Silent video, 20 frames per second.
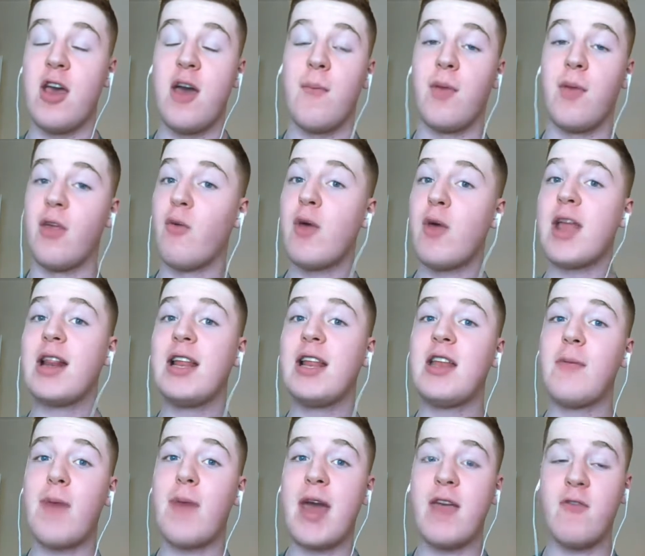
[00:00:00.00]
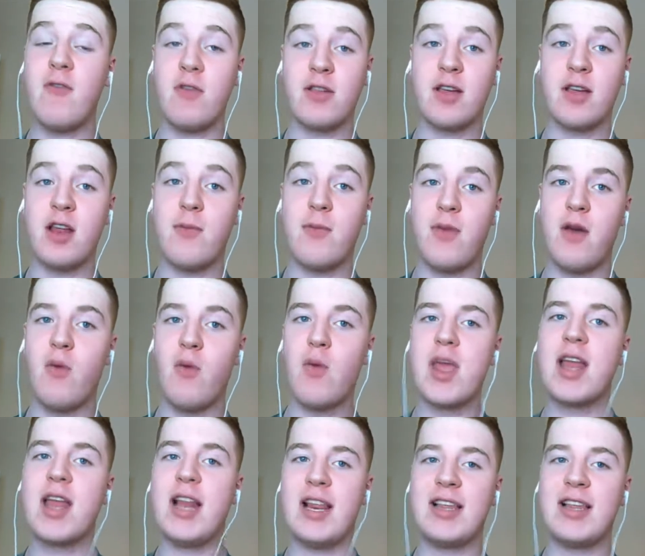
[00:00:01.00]
But the weekly debate was going to be a
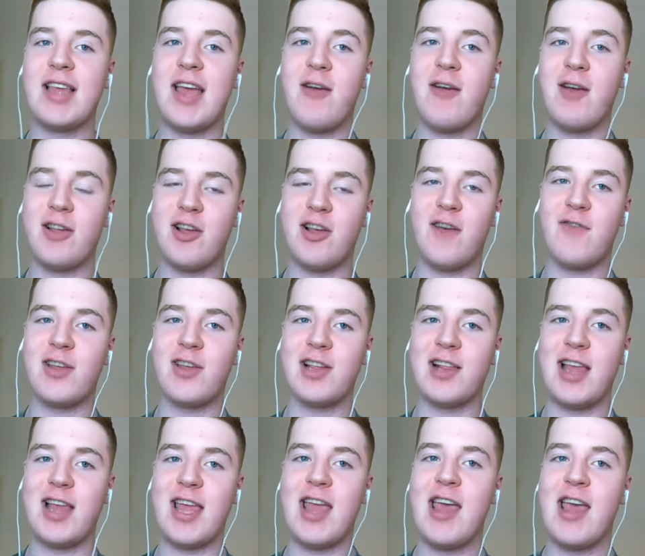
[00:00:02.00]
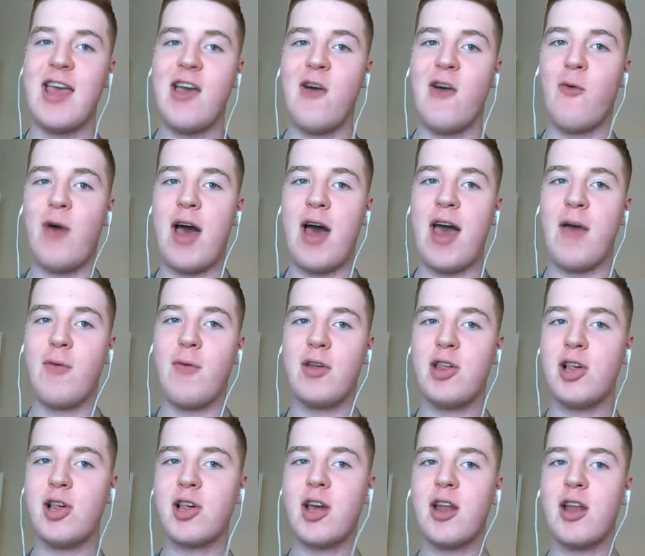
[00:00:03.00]
weekly series, obviously, where we
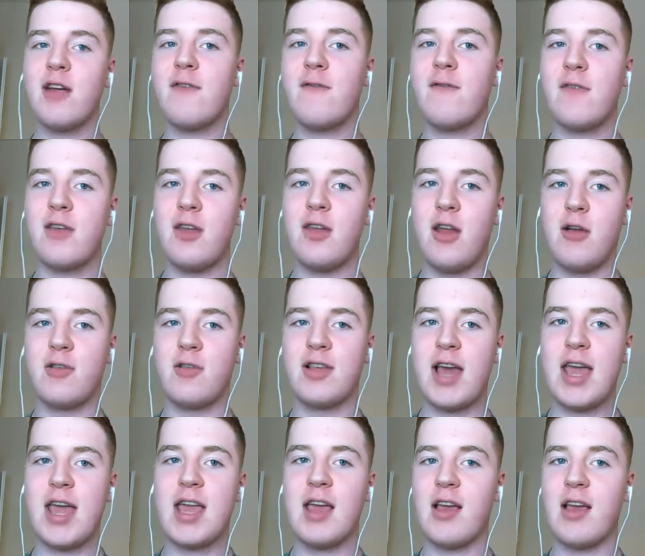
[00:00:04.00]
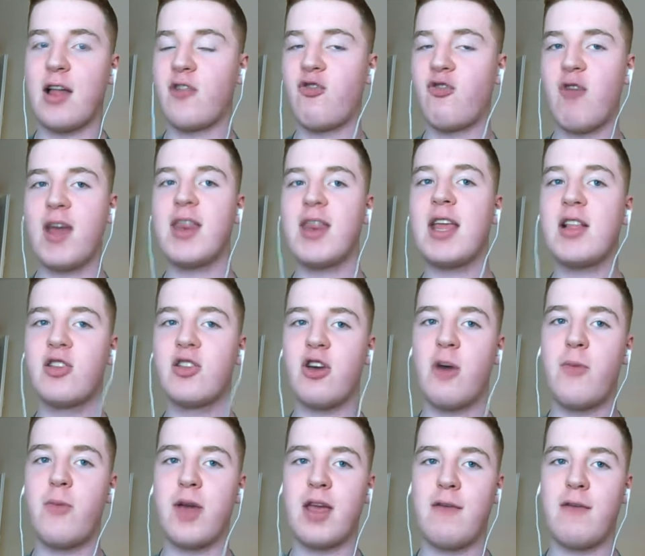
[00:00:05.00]
just kind of, take a trending
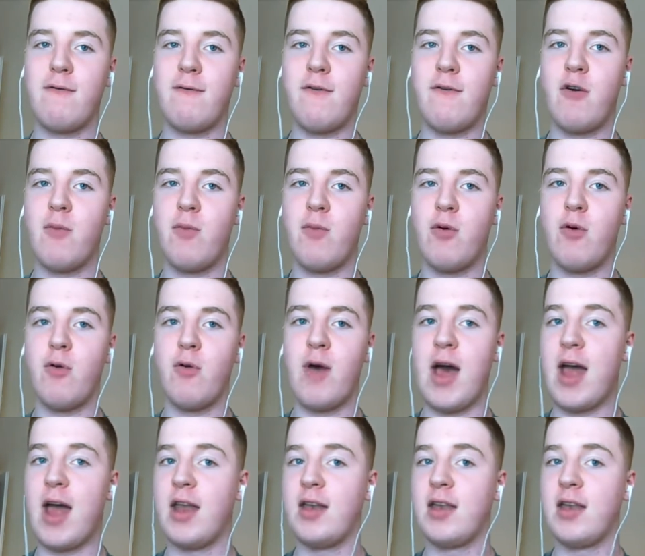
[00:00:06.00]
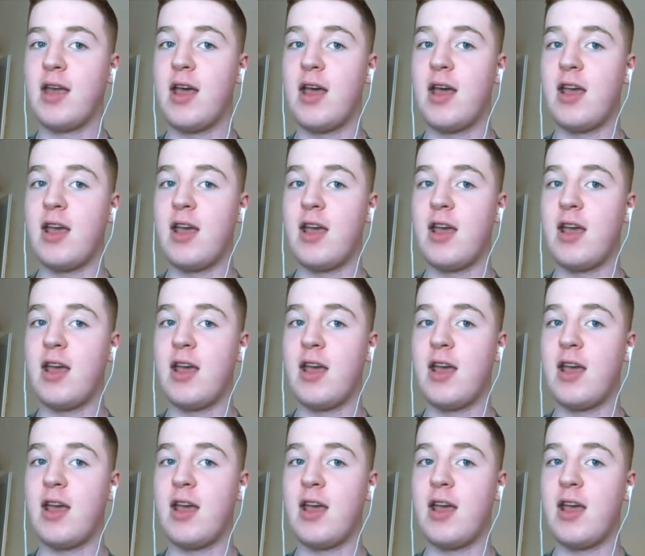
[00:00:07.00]
topic in football and,